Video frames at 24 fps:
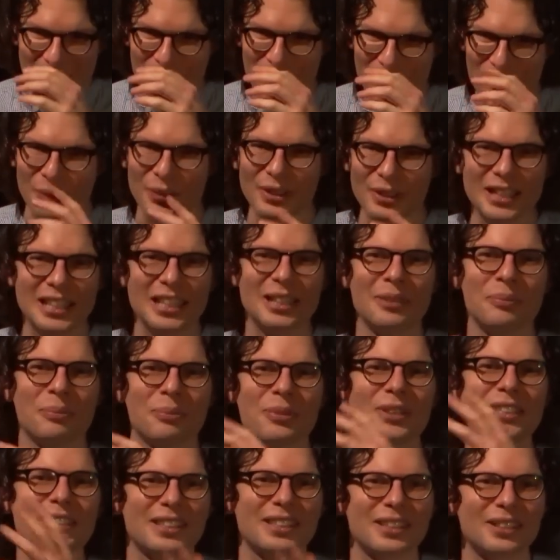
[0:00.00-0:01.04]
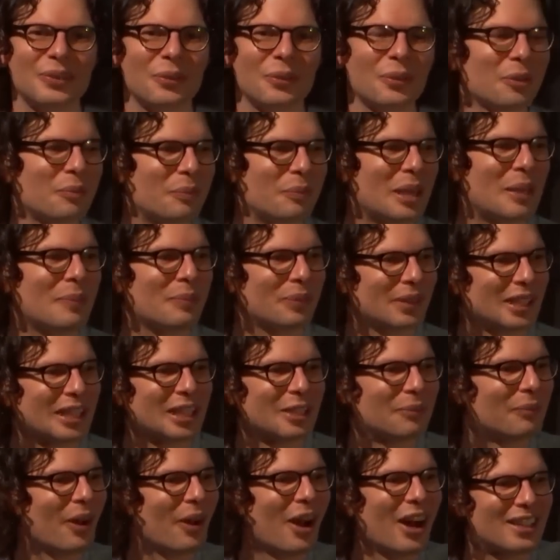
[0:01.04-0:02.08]
putting in prison all the people in the
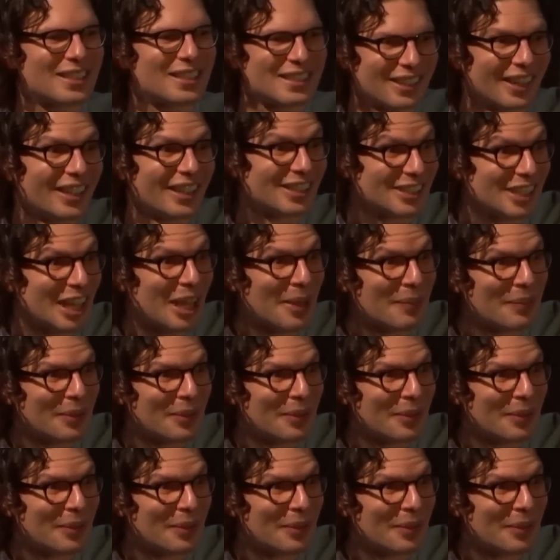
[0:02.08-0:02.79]
past like Jamie